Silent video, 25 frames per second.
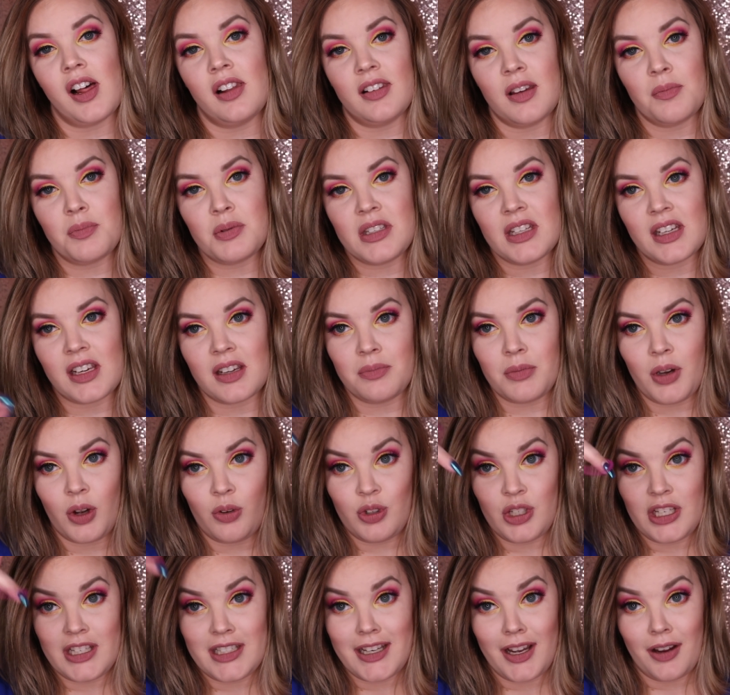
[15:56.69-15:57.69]
a lipstick
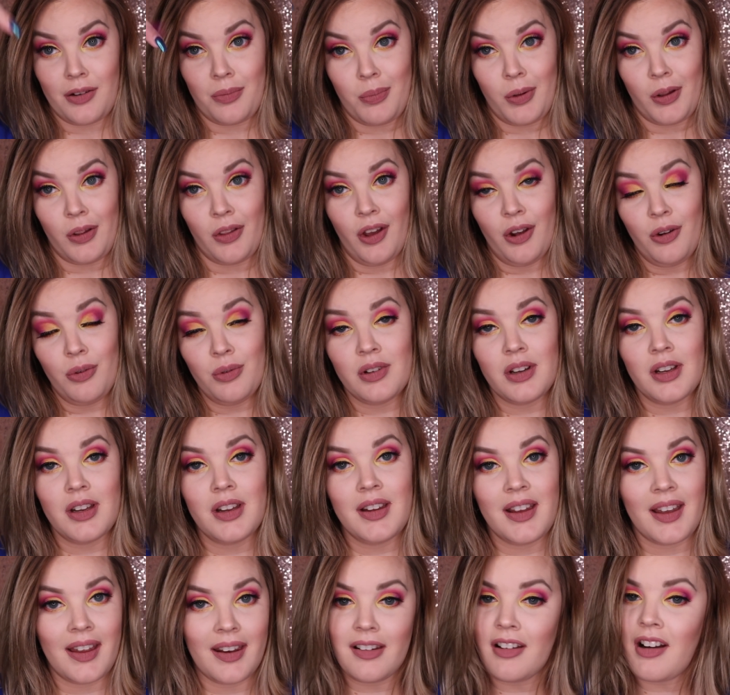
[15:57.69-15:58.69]
emoji down below
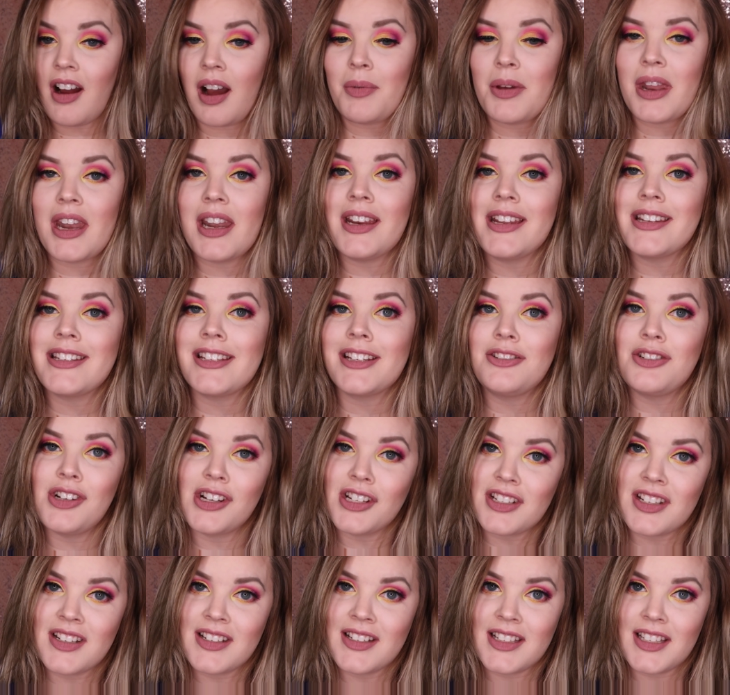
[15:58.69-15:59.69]
and comment any
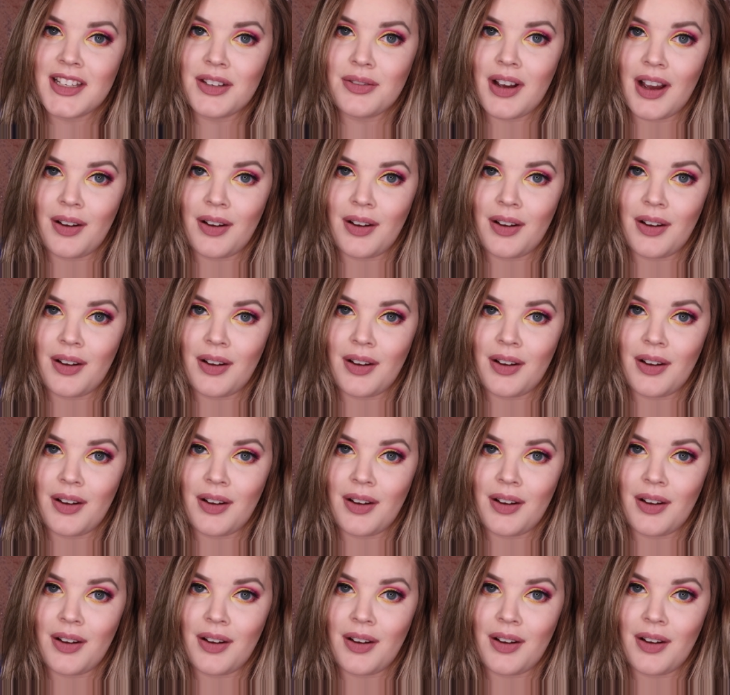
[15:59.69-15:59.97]
suggestions that you